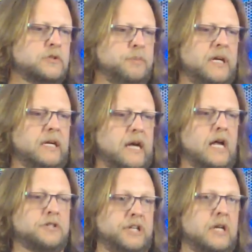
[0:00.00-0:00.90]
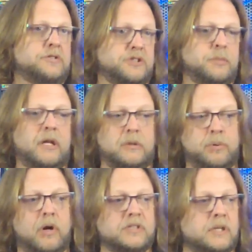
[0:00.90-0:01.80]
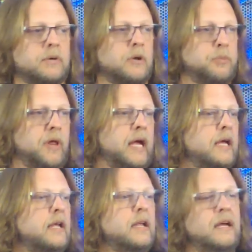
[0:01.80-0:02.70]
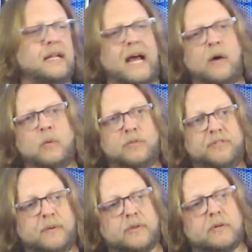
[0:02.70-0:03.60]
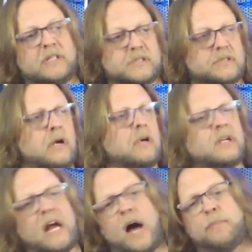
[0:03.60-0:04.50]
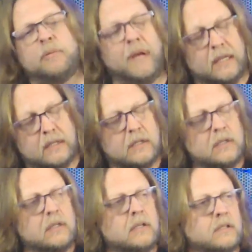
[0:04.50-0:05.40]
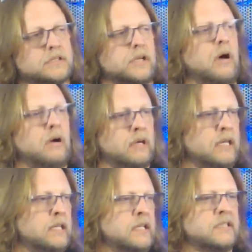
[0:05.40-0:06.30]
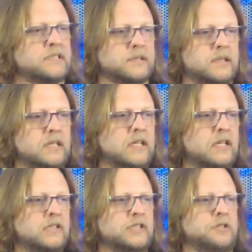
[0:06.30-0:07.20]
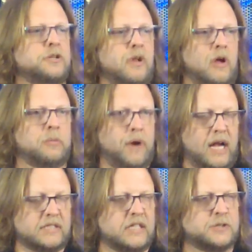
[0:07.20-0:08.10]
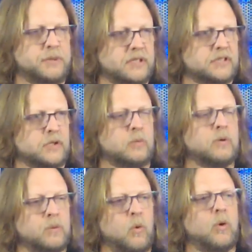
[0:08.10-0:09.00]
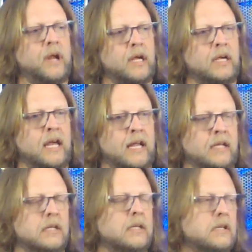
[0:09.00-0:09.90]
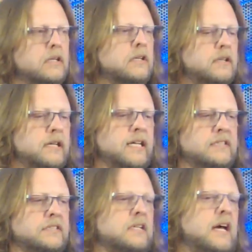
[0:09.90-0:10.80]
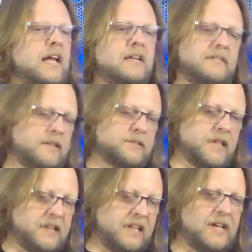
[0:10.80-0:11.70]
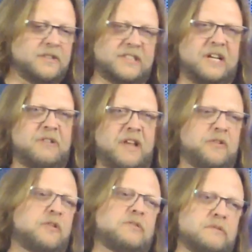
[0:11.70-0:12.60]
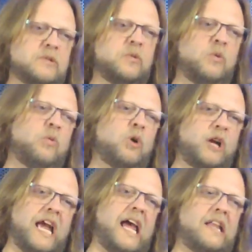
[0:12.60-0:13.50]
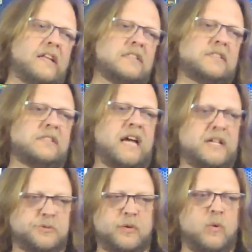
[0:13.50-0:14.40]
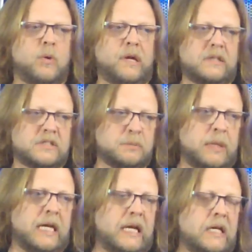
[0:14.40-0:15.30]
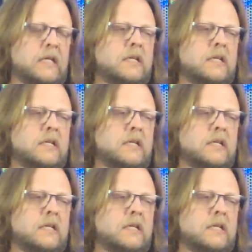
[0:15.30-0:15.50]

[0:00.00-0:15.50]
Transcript: being conscientious about the parts they were going to play and how it would fit with the rest of the song and complement the song. And it's such a long process, but it's so rewarding, and there's nothing else I'd rather work at that's as rewarding to me,